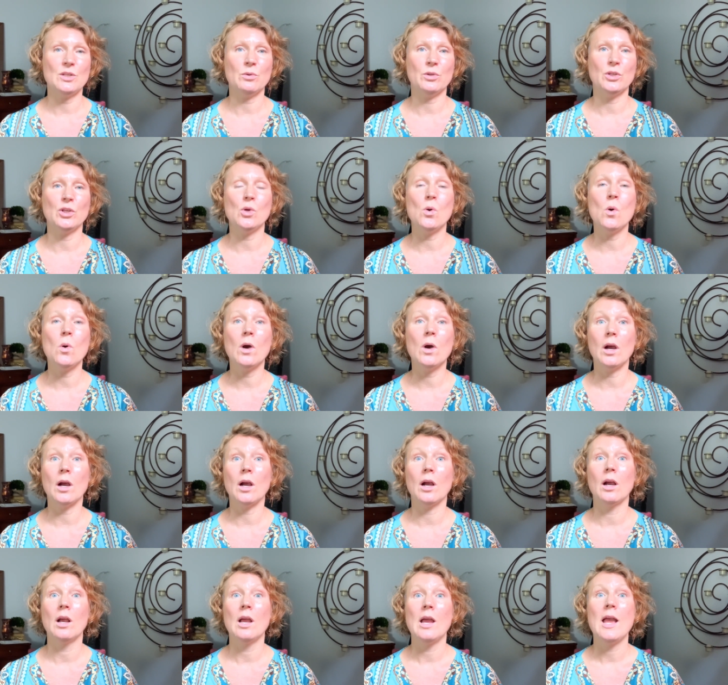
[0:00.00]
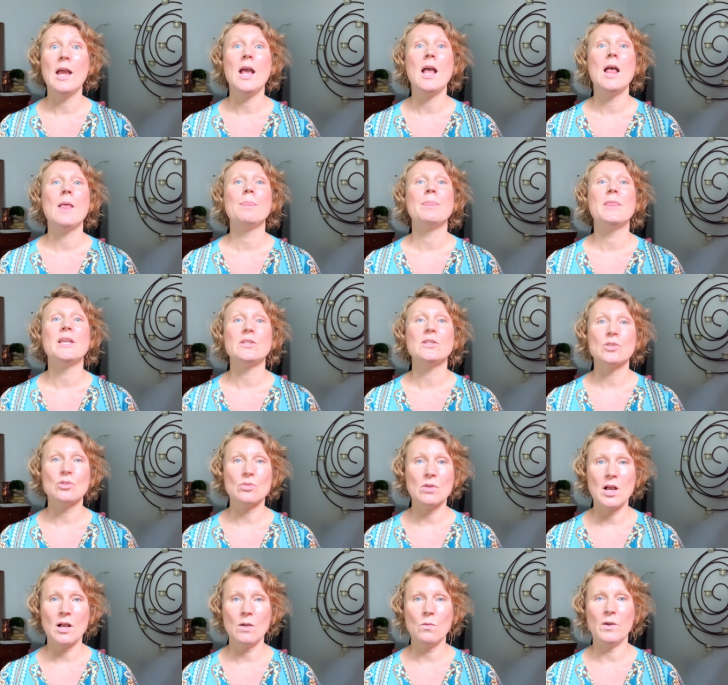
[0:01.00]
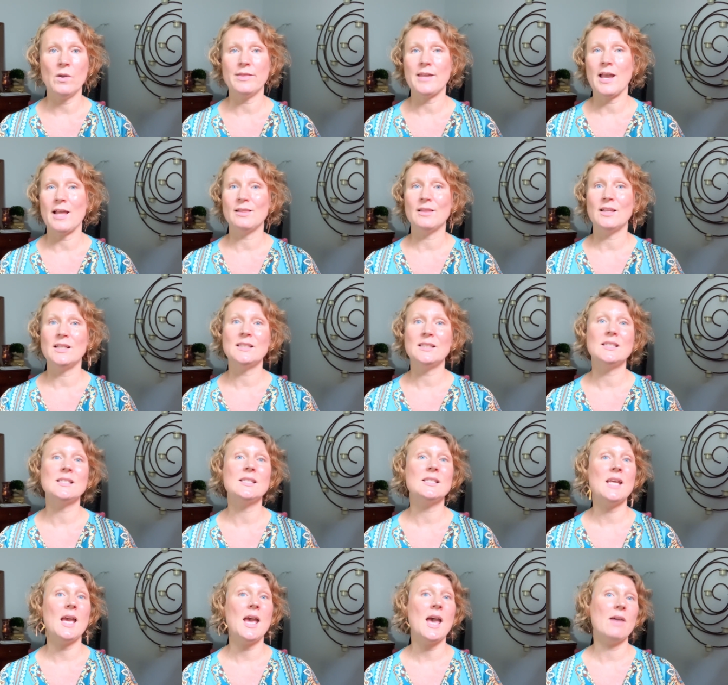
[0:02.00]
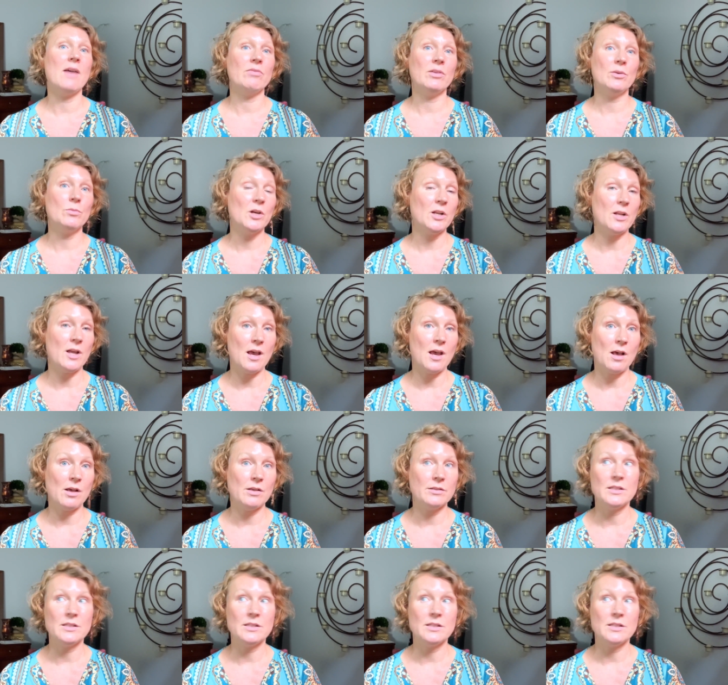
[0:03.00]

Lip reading: You're the strong one that listens to everyone else,